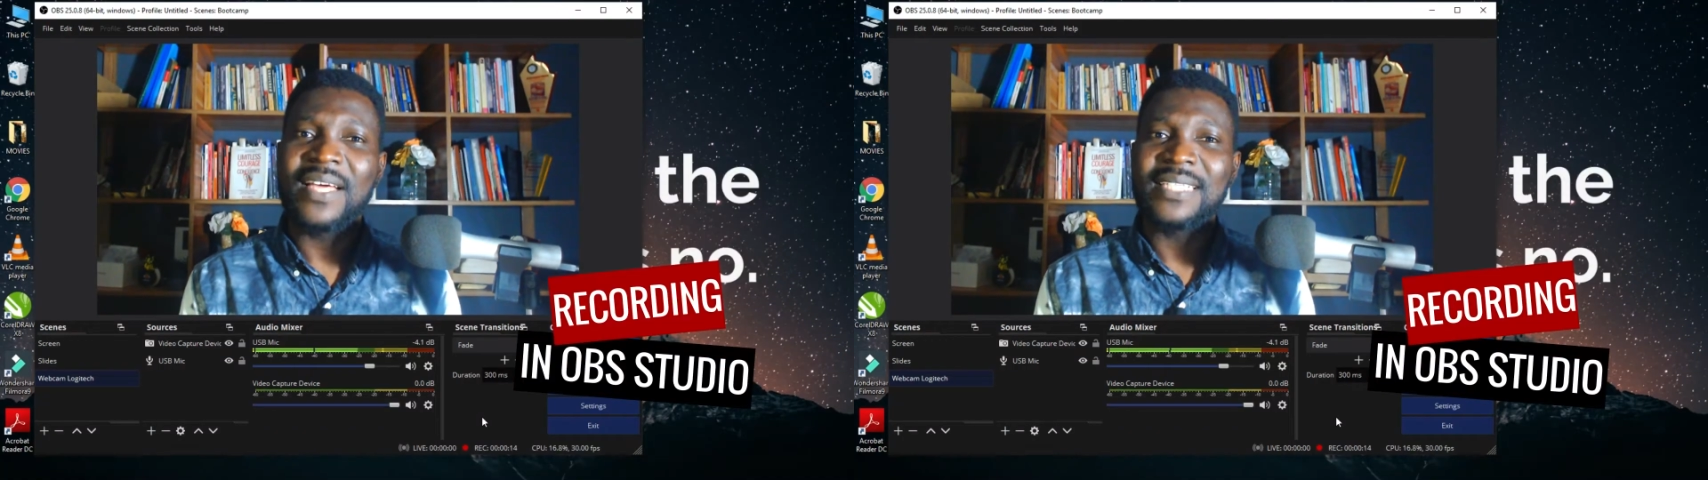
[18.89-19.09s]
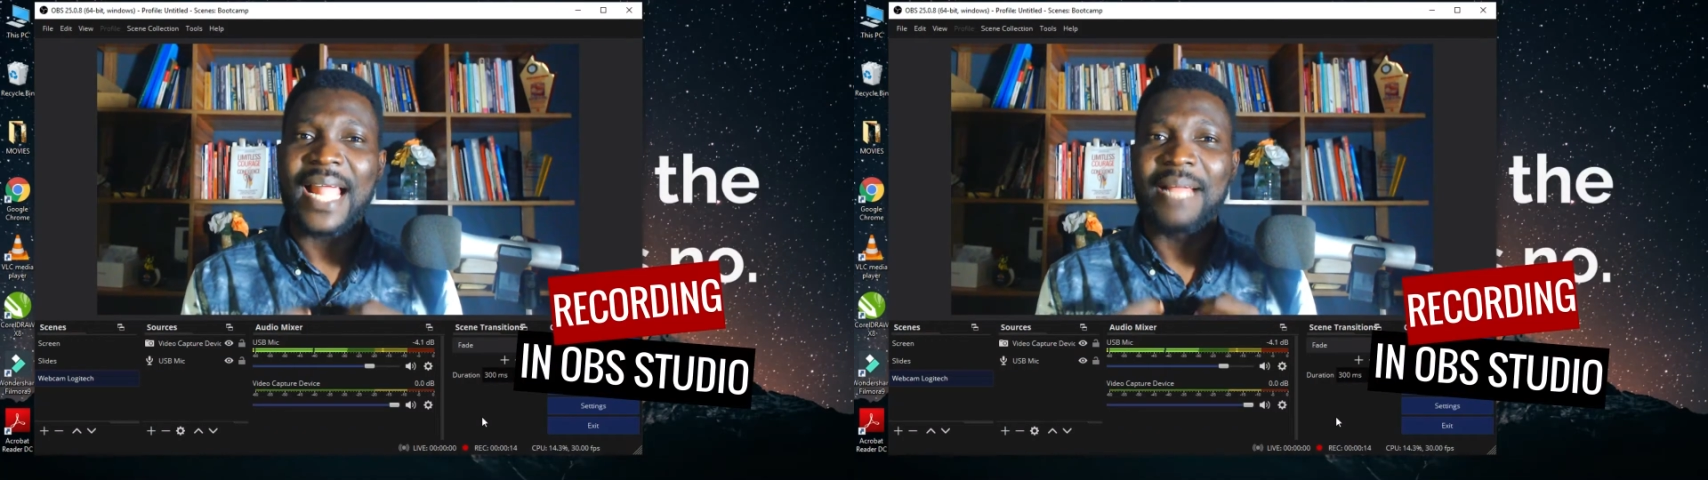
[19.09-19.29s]

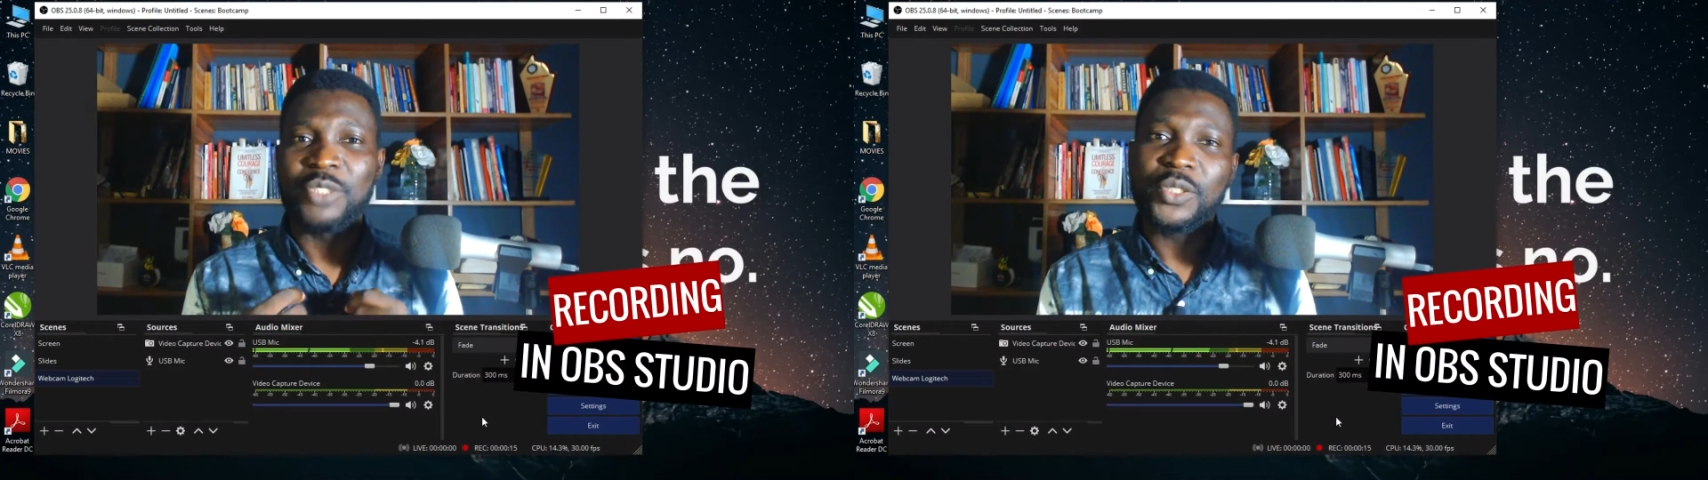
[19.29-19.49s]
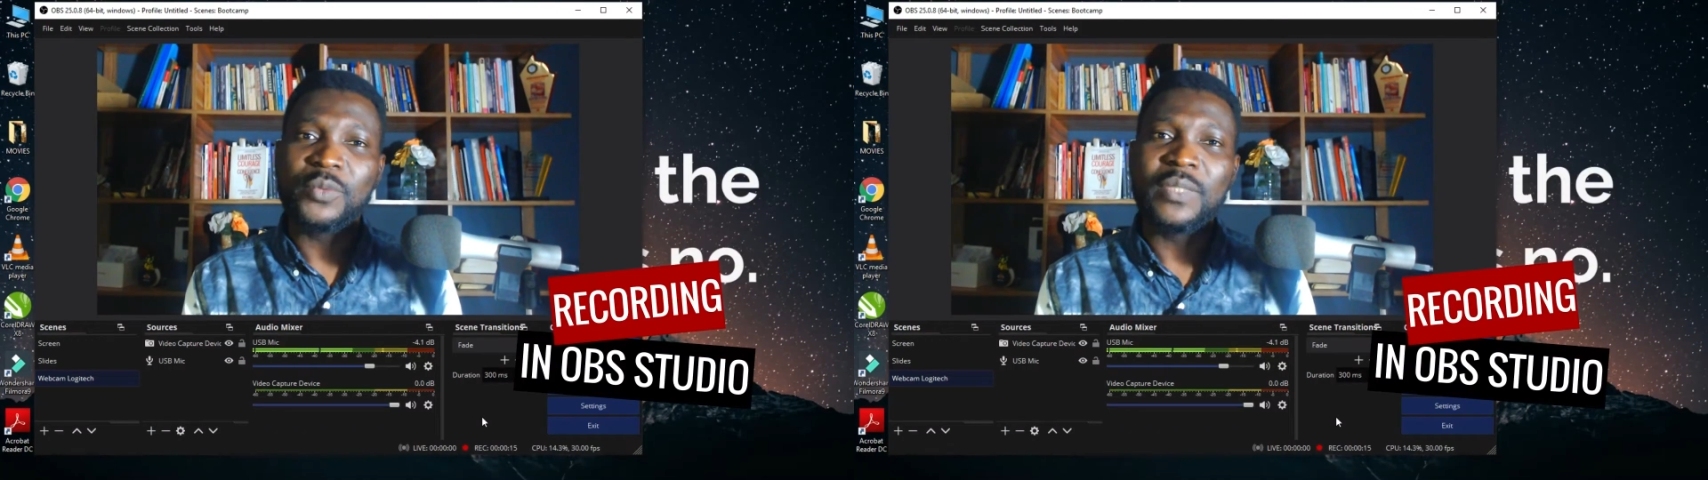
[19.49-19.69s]
am
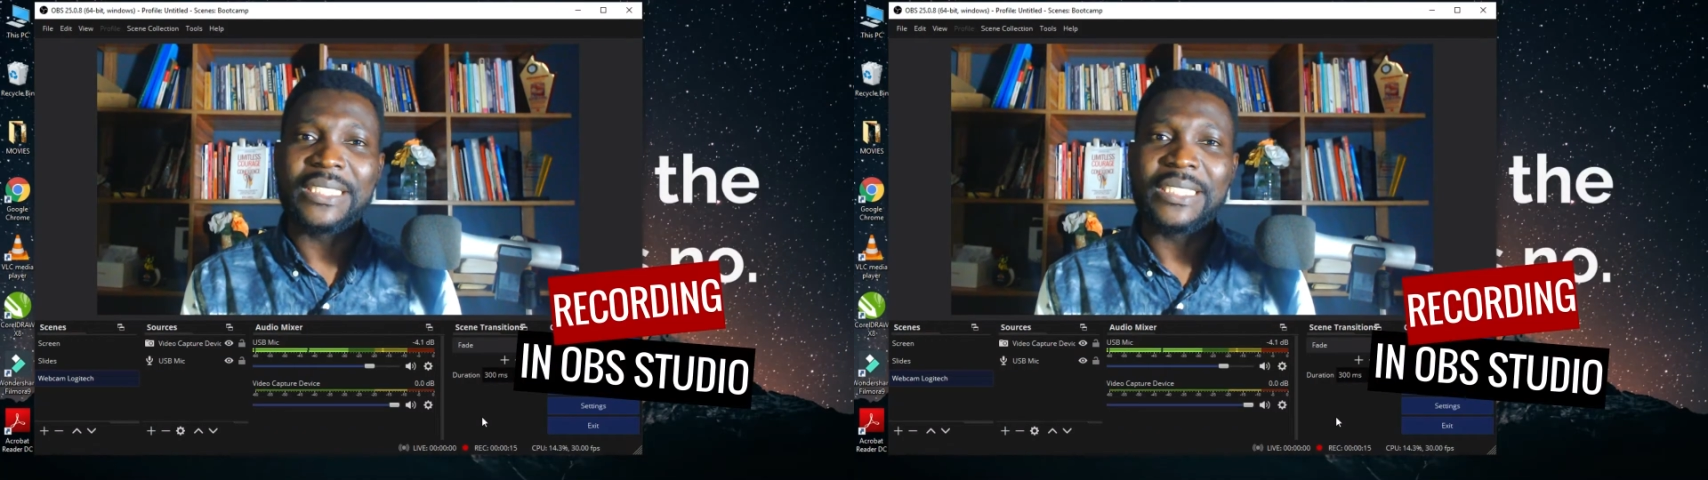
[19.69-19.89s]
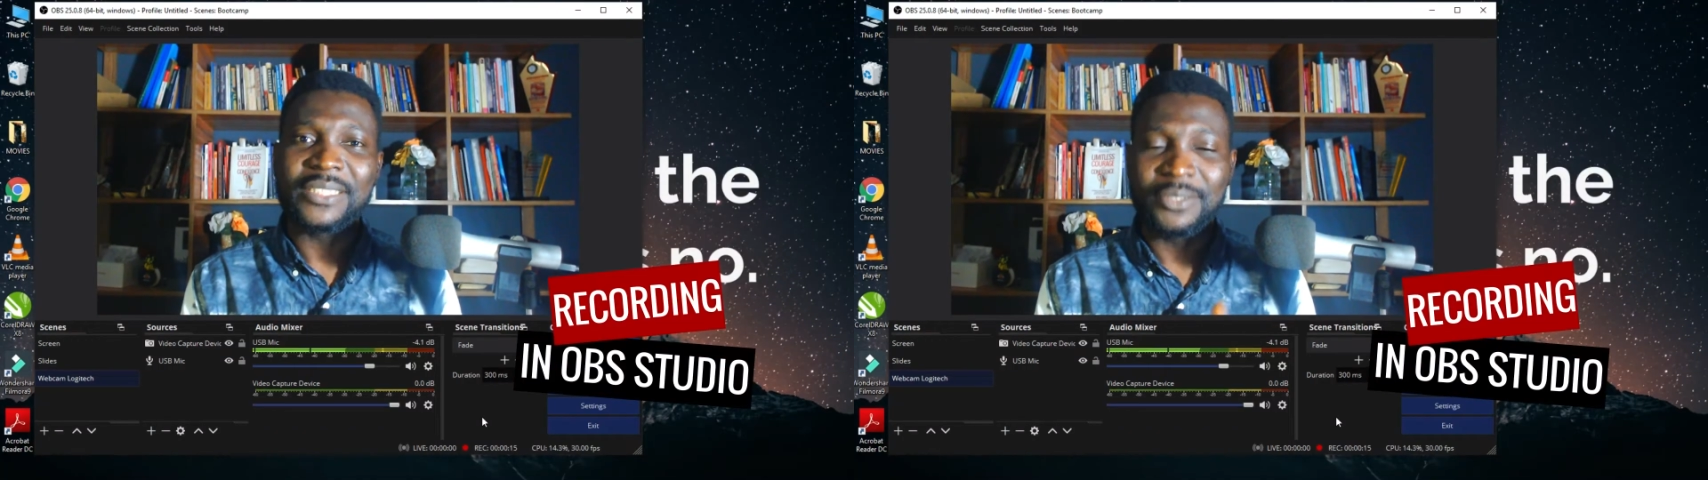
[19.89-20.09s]
doing
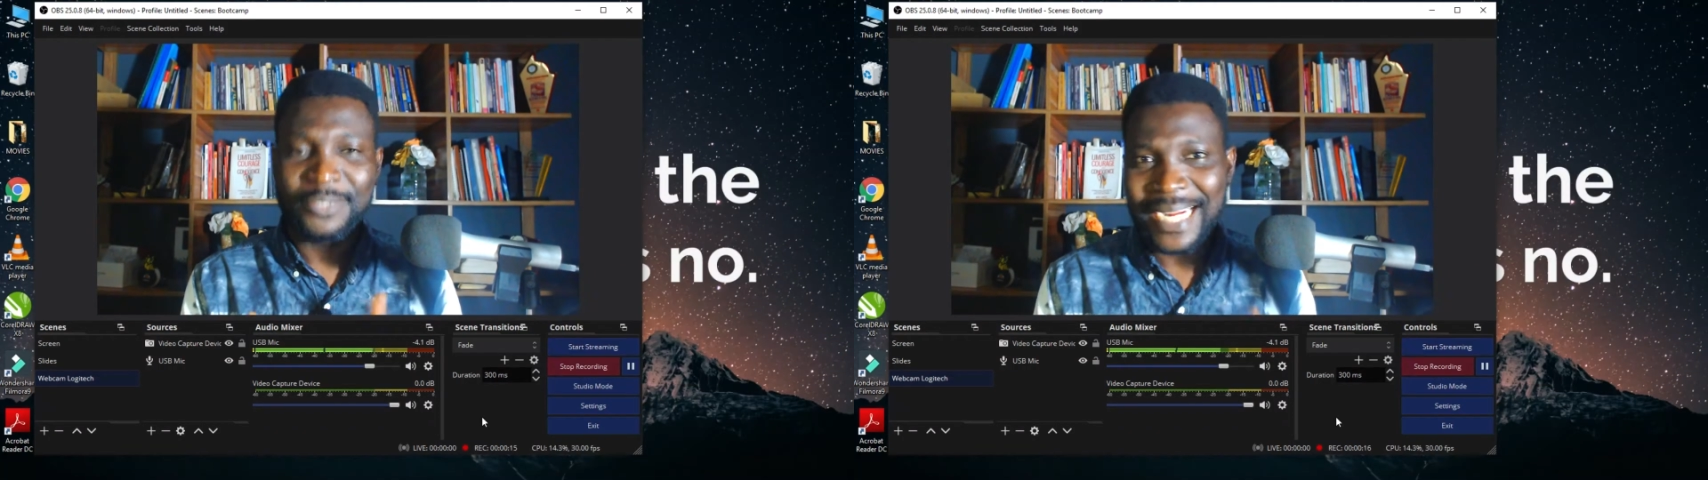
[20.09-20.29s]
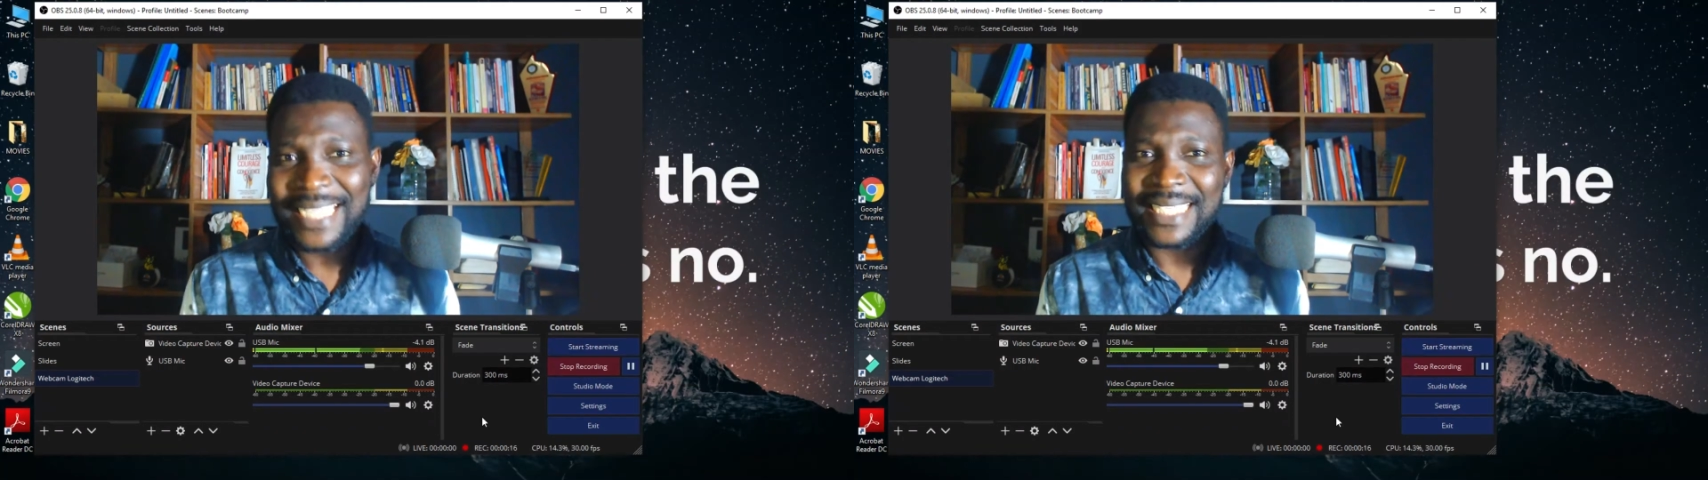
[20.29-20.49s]
this
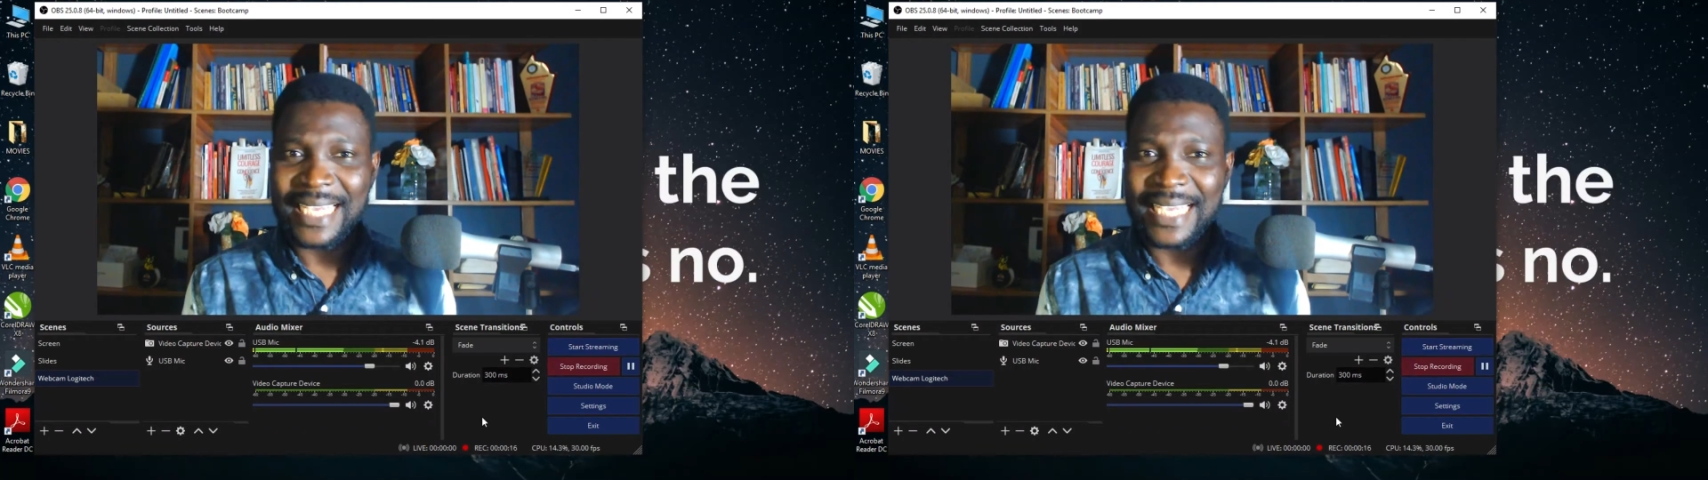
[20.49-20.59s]
right